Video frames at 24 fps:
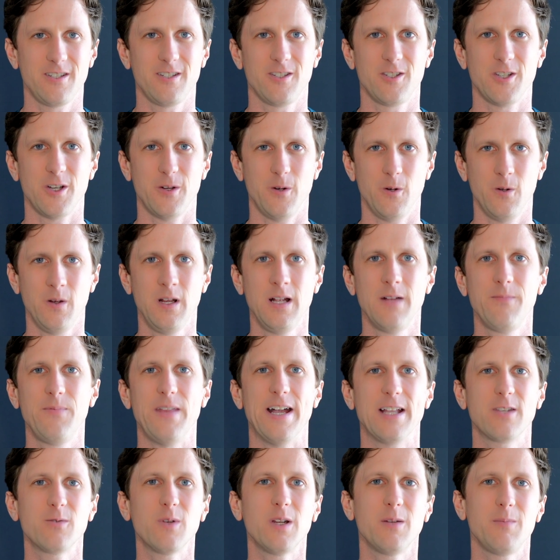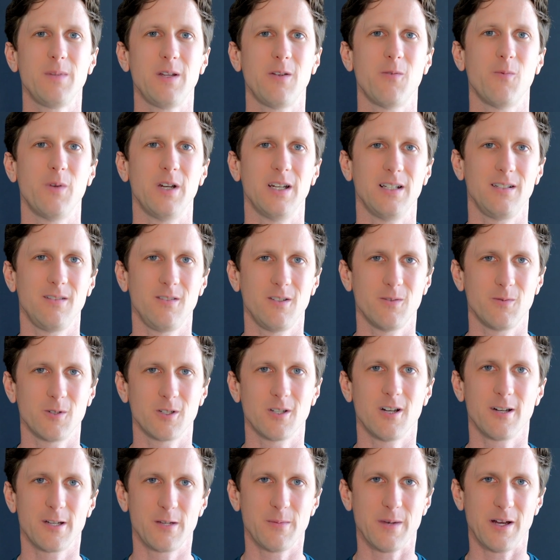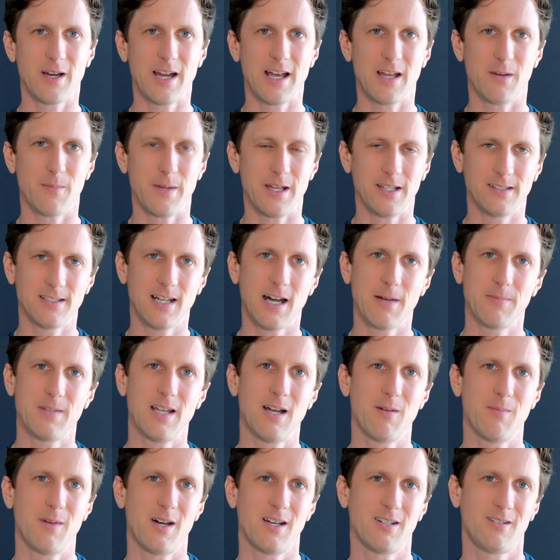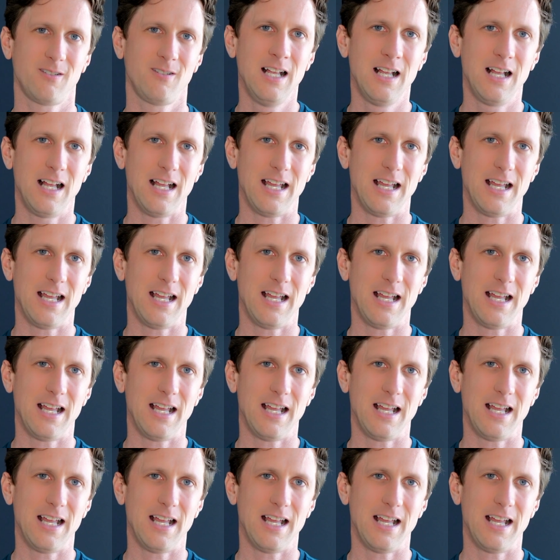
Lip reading: So that's what I mean when we're talking about how to bet a top-down model